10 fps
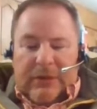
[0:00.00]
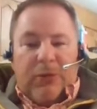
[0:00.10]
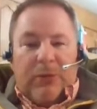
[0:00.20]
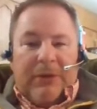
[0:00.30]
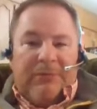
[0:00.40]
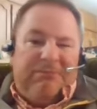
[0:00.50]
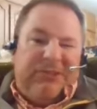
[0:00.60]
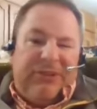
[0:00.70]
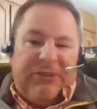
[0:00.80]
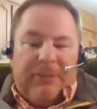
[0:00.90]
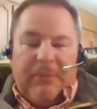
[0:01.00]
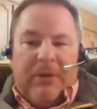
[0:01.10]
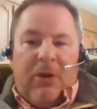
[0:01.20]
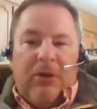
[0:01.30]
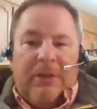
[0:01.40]
So it just
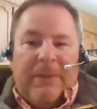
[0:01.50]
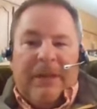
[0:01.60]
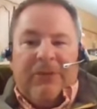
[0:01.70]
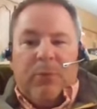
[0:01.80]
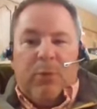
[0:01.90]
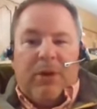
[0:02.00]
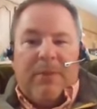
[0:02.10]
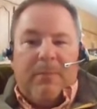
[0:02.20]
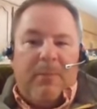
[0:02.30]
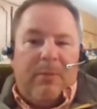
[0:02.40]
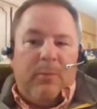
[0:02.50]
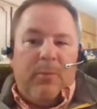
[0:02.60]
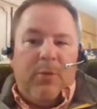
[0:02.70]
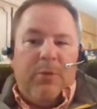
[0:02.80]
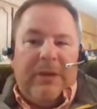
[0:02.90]
all depends on where the
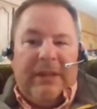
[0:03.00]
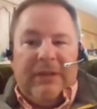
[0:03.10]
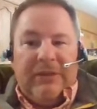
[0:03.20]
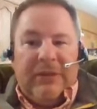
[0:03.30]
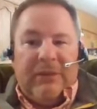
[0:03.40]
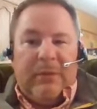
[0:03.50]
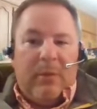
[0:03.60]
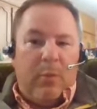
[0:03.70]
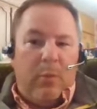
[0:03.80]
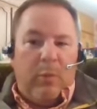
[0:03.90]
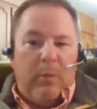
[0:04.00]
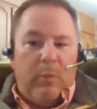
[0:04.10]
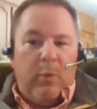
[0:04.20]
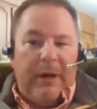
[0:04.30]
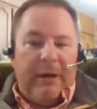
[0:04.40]
moon is and
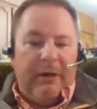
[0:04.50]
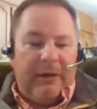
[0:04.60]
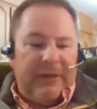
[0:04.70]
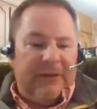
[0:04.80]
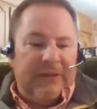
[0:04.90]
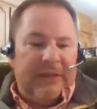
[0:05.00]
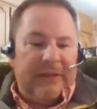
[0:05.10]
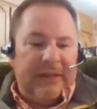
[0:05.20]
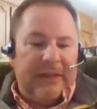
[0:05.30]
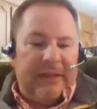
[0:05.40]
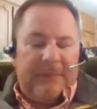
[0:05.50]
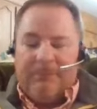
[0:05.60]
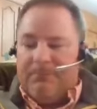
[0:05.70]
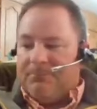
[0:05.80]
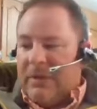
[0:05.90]
where it's in
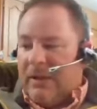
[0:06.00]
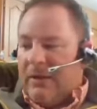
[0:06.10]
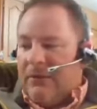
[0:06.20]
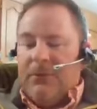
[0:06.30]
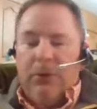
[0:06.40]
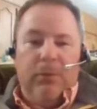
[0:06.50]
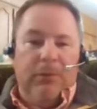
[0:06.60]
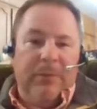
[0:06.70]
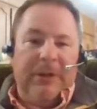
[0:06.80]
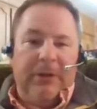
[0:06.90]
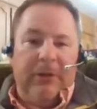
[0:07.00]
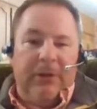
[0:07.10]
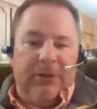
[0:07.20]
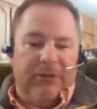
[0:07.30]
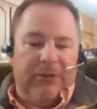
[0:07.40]
view from the
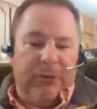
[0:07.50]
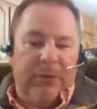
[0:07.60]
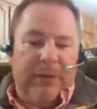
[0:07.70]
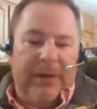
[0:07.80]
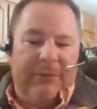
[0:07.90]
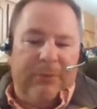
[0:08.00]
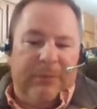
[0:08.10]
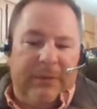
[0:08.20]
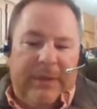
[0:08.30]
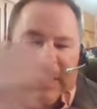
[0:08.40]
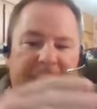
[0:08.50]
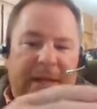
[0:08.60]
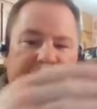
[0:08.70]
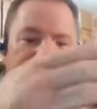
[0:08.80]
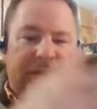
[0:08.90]
Earth. So
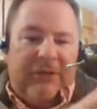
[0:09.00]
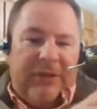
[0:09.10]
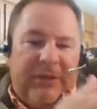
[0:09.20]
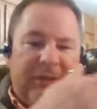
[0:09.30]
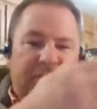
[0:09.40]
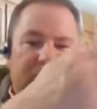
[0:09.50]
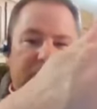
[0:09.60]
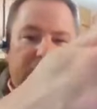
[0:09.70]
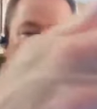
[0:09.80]
if the sun's,